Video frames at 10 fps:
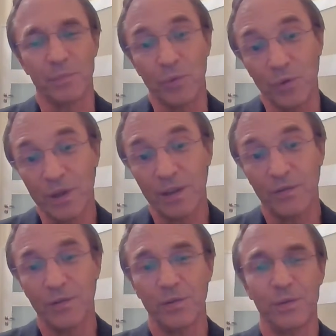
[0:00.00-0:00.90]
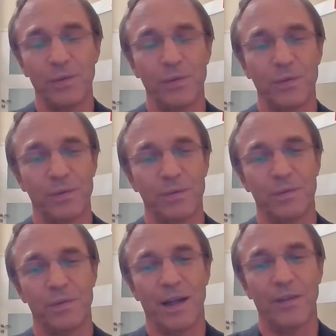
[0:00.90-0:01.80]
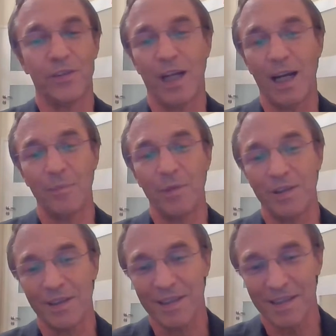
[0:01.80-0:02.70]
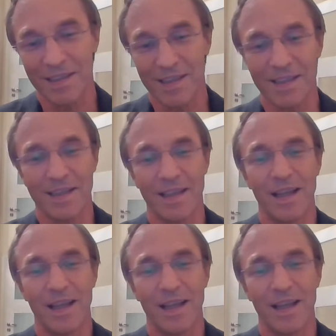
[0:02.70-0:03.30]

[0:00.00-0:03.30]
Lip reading: book if you have time in this